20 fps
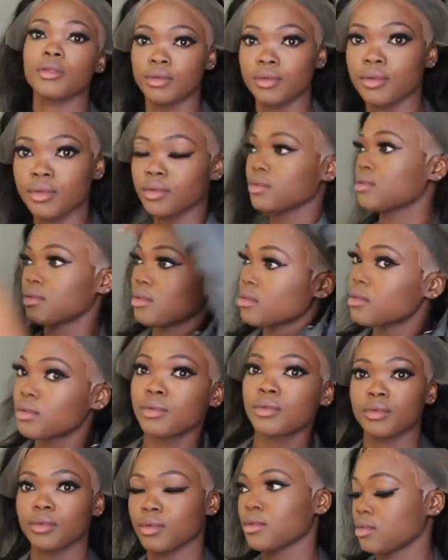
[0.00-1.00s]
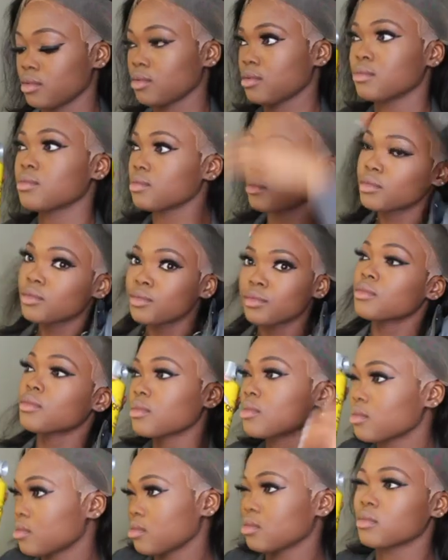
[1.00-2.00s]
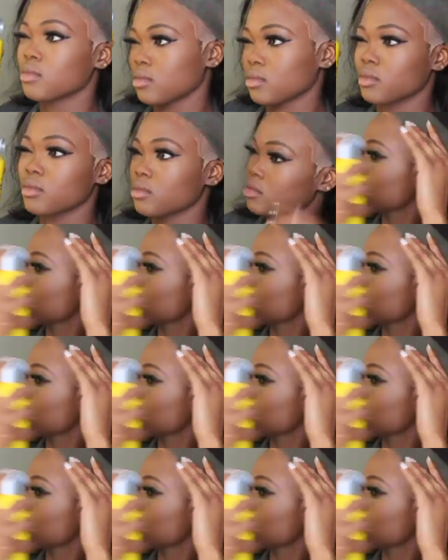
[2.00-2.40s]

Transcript: So when you're confident enough and think that